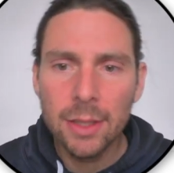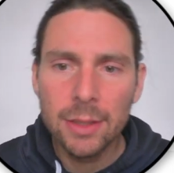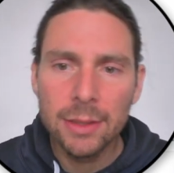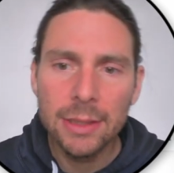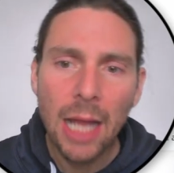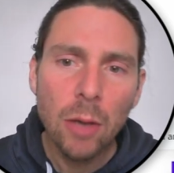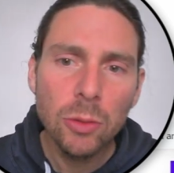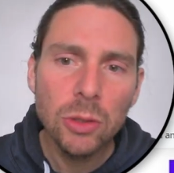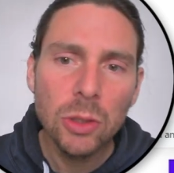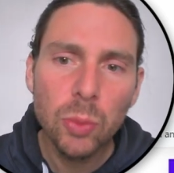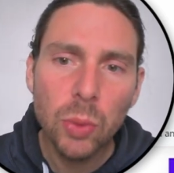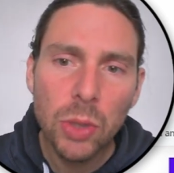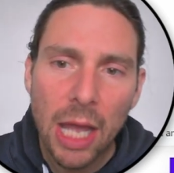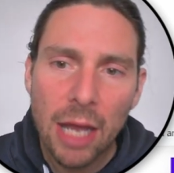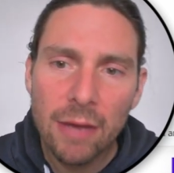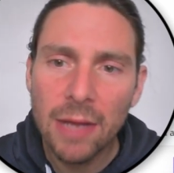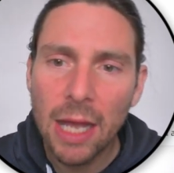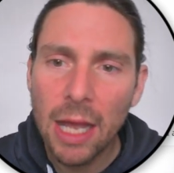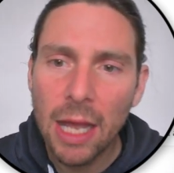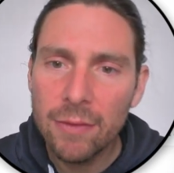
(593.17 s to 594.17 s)
Now that we
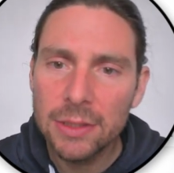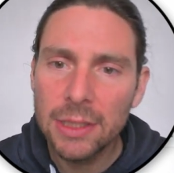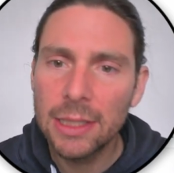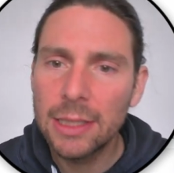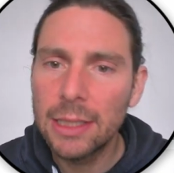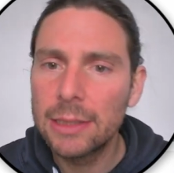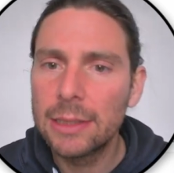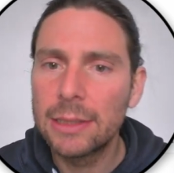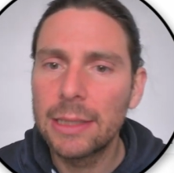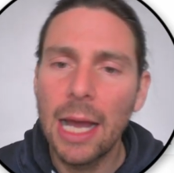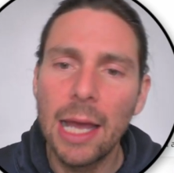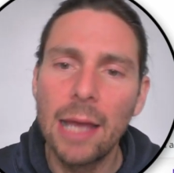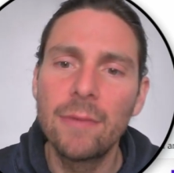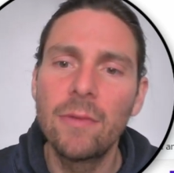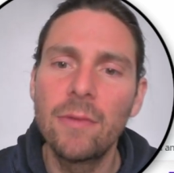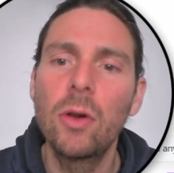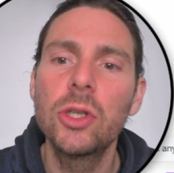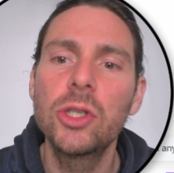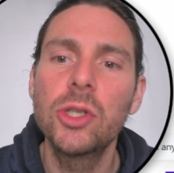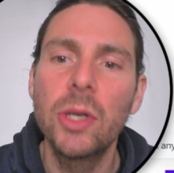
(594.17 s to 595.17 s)
have everything and I have
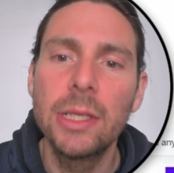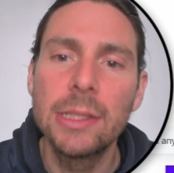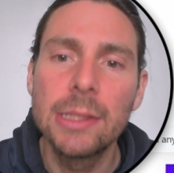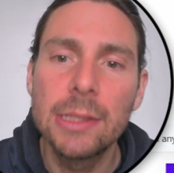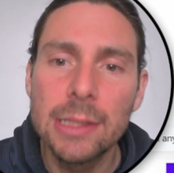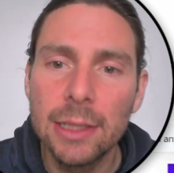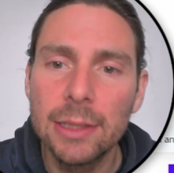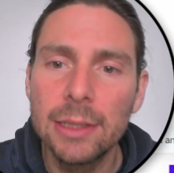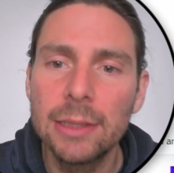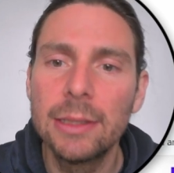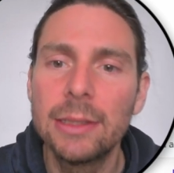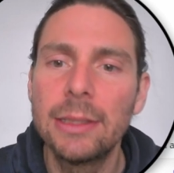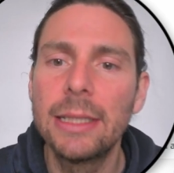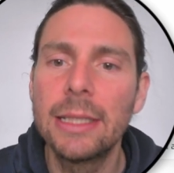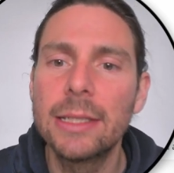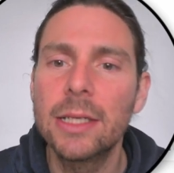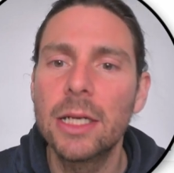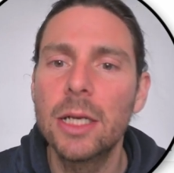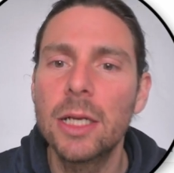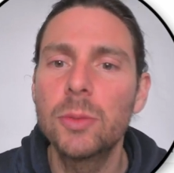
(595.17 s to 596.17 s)
also inserted the
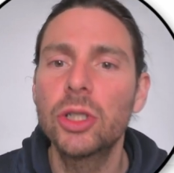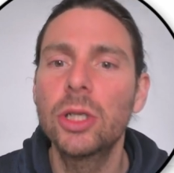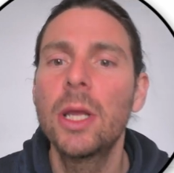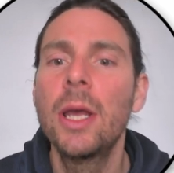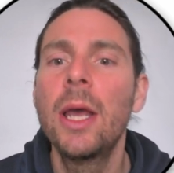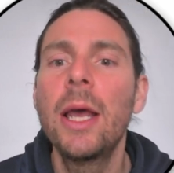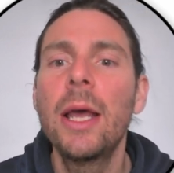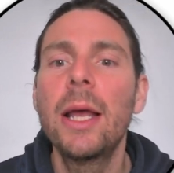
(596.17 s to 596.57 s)
description,